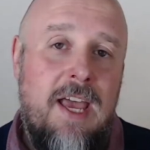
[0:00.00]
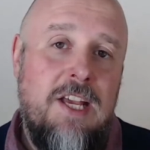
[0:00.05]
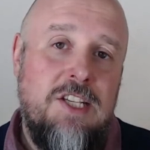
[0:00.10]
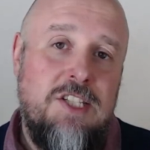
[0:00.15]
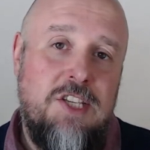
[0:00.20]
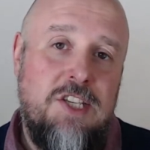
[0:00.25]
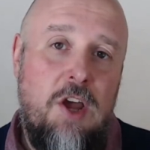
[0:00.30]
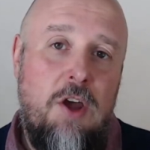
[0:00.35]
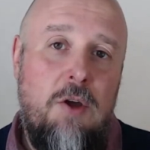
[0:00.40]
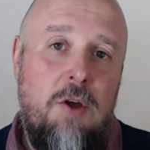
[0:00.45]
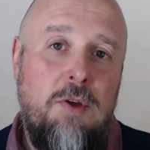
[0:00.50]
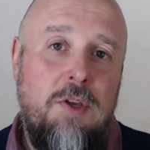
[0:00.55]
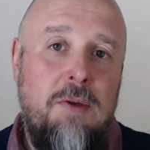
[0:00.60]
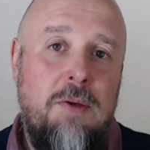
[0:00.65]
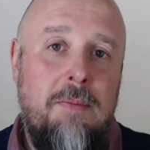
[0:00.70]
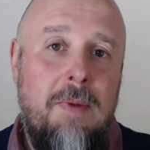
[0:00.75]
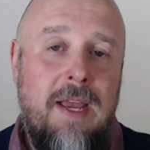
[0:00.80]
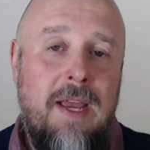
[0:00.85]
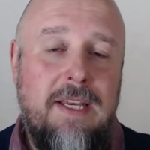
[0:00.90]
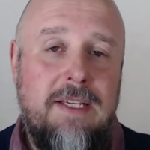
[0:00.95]
So
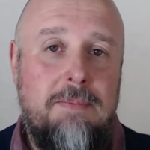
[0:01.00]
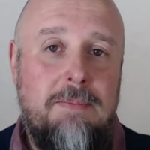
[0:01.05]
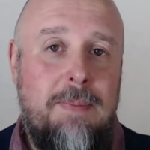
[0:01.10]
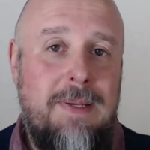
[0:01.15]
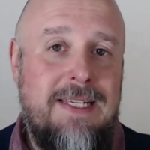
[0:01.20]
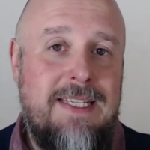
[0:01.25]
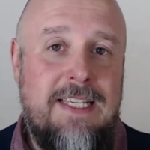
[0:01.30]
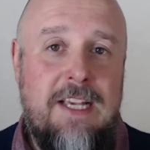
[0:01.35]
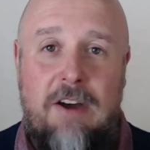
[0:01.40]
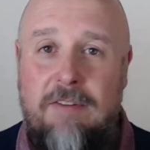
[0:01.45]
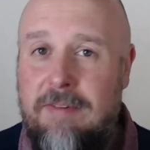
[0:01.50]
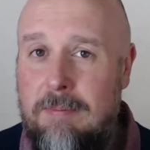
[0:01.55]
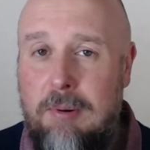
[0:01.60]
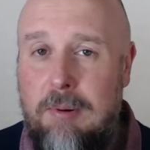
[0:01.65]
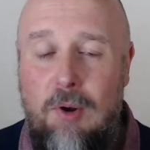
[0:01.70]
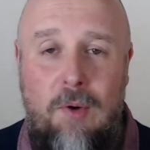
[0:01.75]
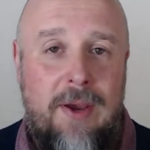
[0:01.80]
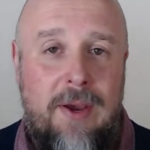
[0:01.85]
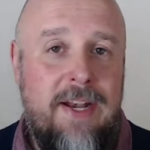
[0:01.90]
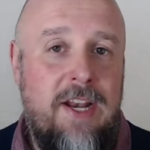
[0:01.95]
you might be
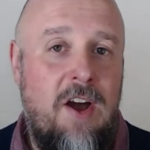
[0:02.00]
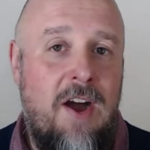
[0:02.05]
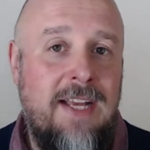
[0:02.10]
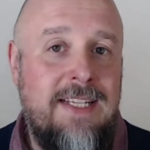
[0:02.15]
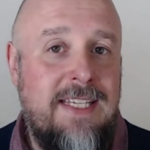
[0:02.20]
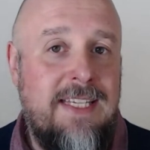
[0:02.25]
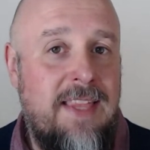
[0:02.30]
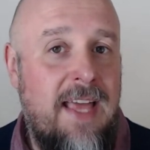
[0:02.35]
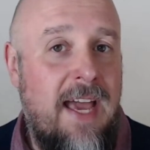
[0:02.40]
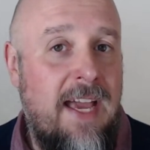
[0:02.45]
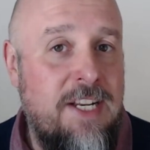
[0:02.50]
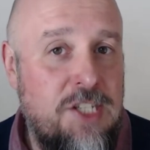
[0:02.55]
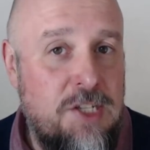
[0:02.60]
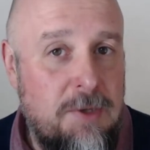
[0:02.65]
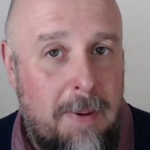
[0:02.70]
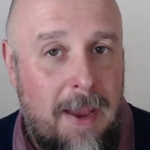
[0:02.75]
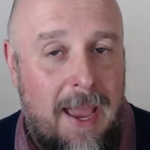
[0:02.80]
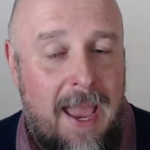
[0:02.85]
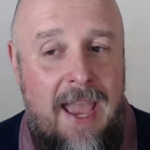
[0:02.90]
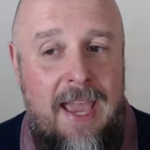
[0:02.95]
self-employed. I did that in
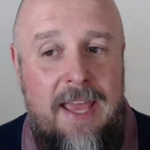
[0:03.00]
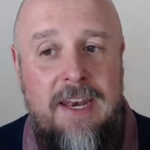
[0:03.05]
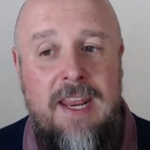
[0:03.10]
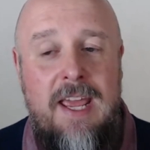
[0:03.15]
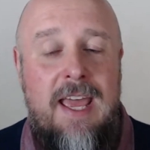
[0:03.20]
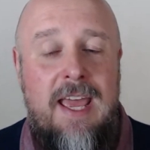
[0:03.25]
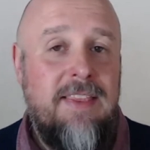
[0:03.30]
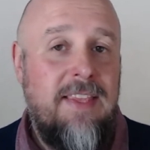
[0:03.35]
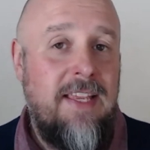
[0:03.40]
Japan.